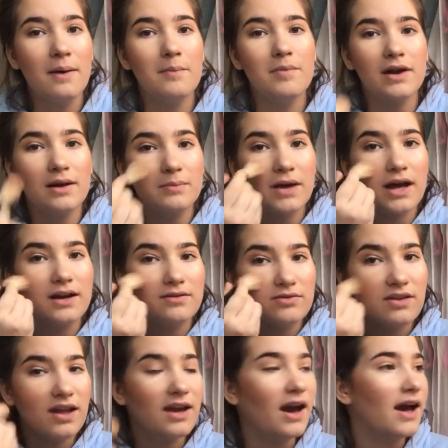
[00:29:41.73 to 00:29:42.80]
but I'm kind of
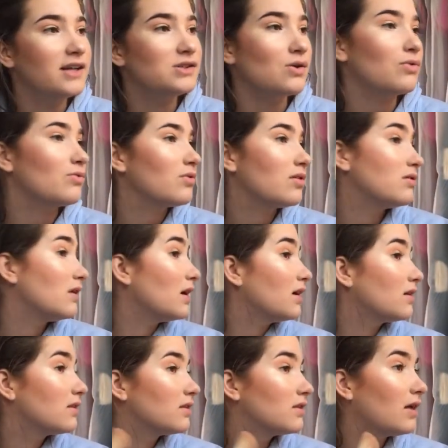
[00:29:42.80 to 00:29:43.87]
like, I don't
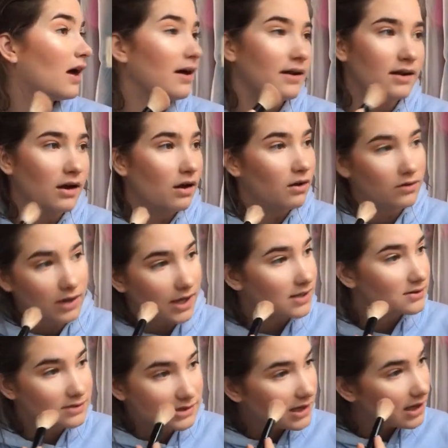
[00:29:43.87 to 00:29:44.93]
think that I'll get
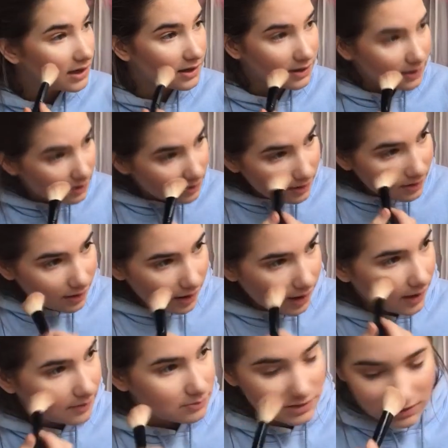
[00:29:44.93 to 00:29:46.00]
sick.
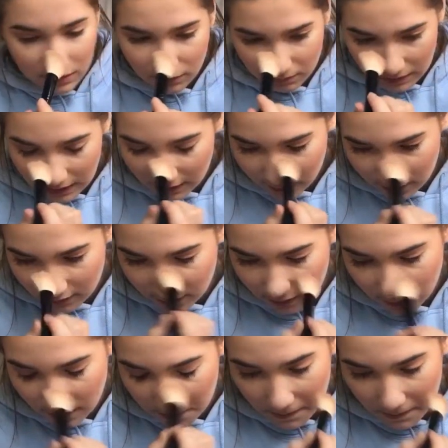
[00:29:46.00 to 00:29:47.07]
I'm still being
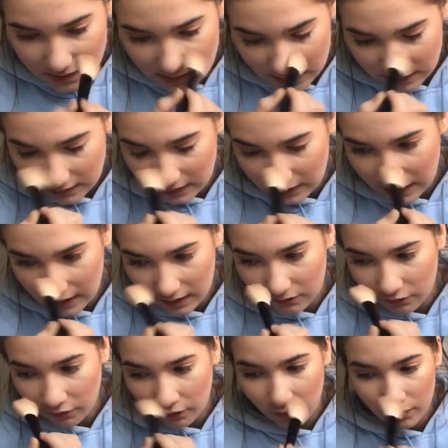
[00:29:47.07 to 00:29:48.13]
abundantly
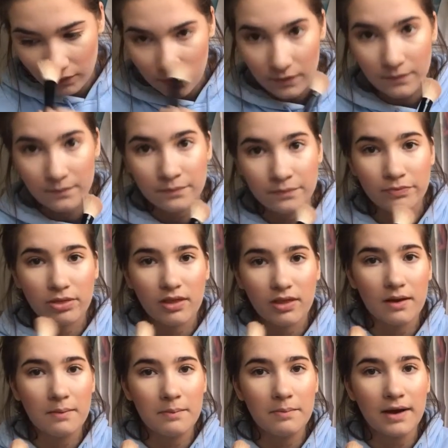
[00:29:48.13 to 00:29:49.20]
careful,
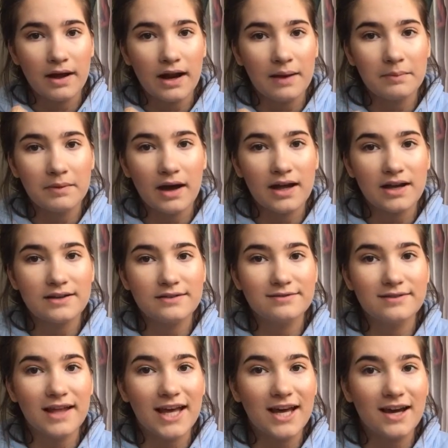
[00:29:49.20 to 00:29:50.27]
but I'm kind of
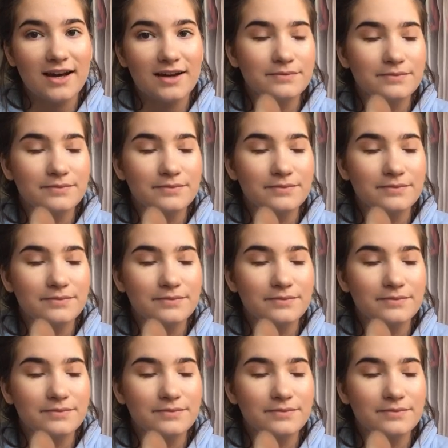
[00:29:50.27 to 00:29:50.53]
like,